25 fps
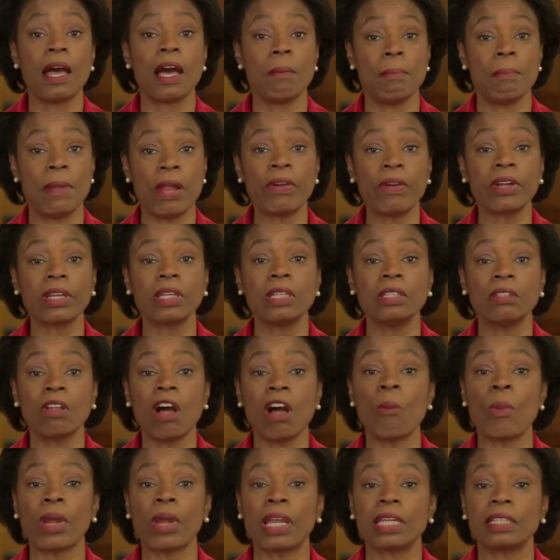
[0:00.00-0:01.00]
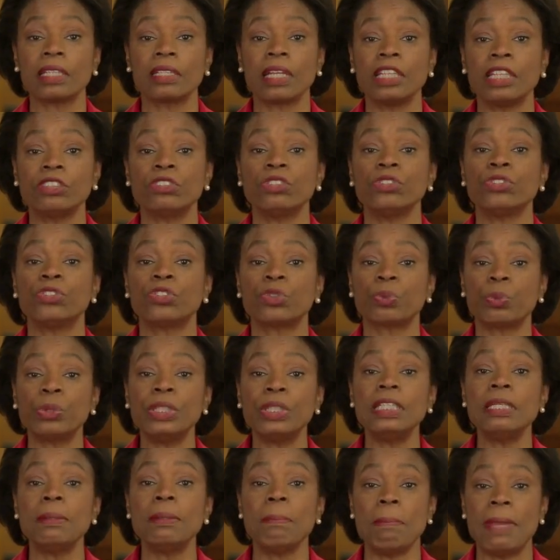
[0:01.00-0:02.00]
American law recognizes
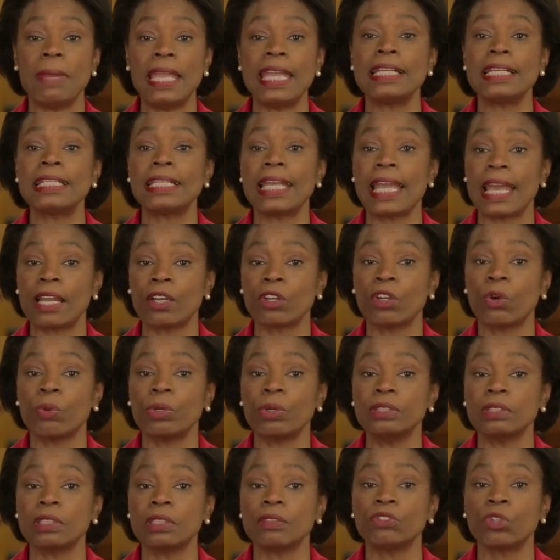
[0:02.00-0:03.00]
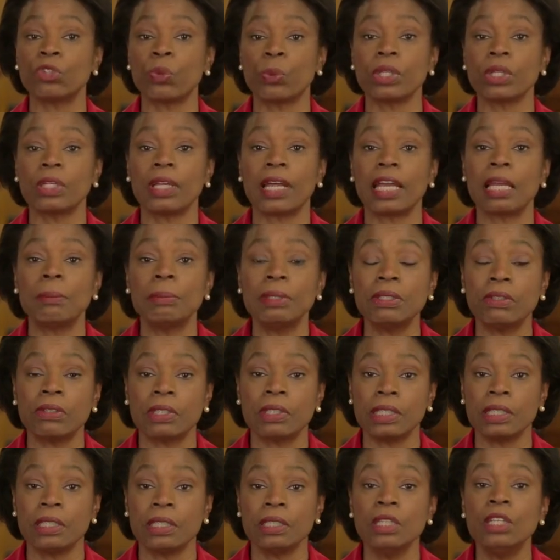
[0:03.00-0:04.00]
three main categories of tort
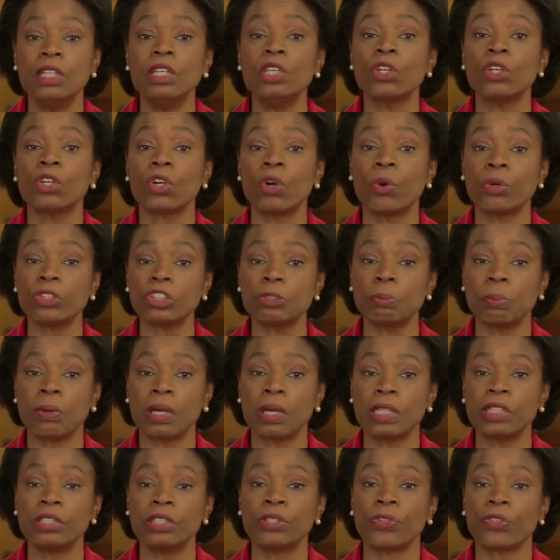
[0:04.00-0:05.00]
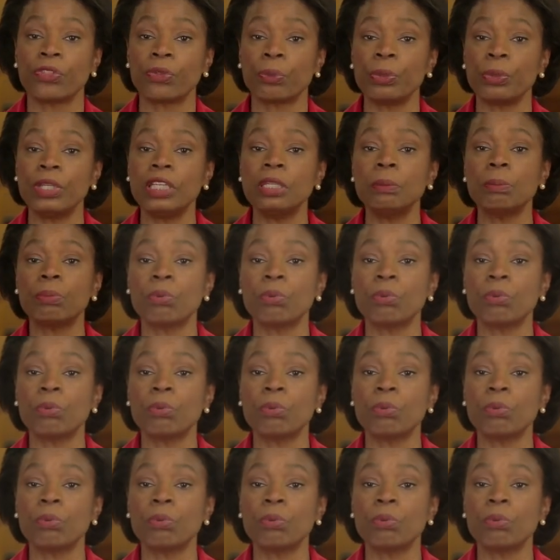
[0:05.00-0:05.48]
liability, corresponding to three